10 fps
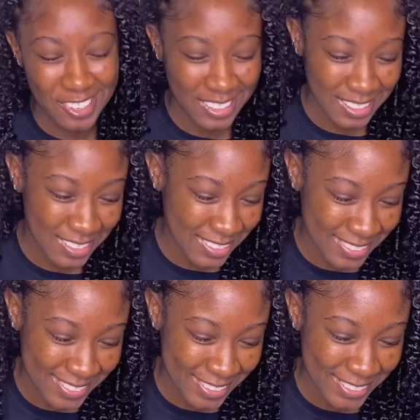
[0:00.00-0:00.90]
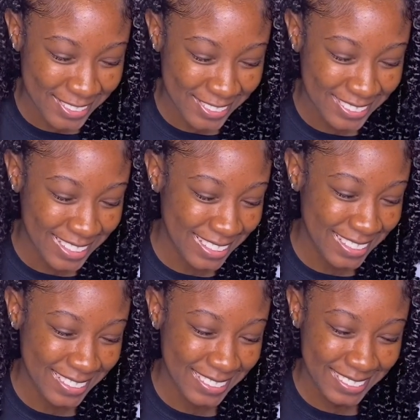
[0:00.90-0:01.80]
He is so
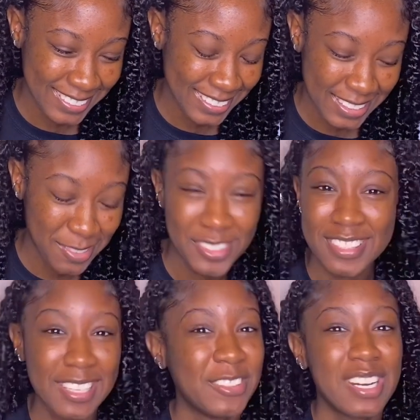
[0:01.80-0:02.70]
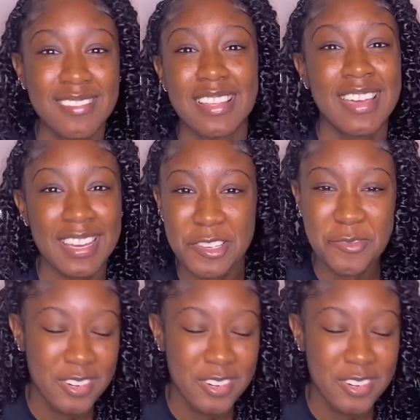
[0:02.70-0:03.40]
he be saying whatever the heck he wants.